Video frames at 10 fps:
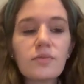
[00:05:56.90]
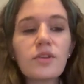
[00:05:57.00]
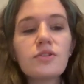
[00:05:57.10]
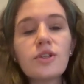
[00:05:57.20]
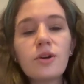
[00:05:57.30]

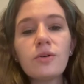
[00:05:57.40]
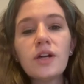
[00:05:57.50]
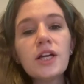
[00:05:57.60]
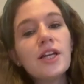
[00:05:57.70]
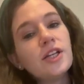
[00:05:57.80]
So,
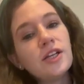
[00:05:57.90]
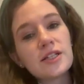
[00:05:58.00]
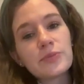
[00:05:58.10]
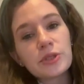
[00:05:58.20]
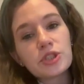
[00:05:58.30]
and
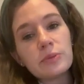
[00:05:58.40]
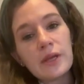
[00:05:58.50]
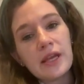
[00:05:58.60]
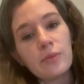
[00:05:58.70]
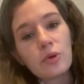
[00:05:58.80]
especially
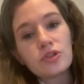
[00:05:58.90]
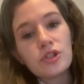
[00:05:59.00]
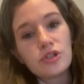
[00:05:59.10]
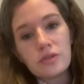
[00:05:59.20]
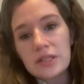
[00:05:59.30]
being able to
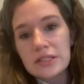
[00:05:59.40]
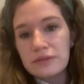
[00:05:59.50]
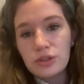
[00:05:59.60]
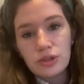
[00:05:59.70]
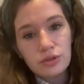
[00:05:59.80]
do this,
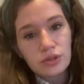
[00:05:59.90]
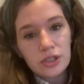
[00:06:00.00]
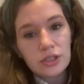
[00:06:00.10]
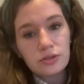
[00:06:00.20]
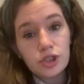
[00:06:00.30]
if you
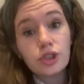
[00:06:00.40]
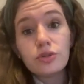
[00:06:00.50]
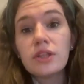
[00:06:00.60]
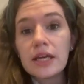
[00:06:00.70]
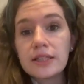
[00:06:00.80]

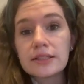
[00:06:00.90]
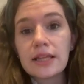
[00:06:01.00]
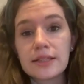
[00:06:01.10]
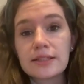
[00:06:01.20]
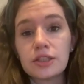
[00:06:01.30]
do this
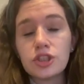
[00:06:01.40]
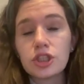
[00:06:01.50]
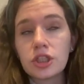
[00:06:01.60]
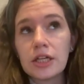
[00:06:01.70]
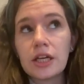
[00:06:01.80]
lesson
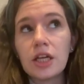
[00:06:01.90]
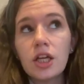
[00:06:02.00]
during,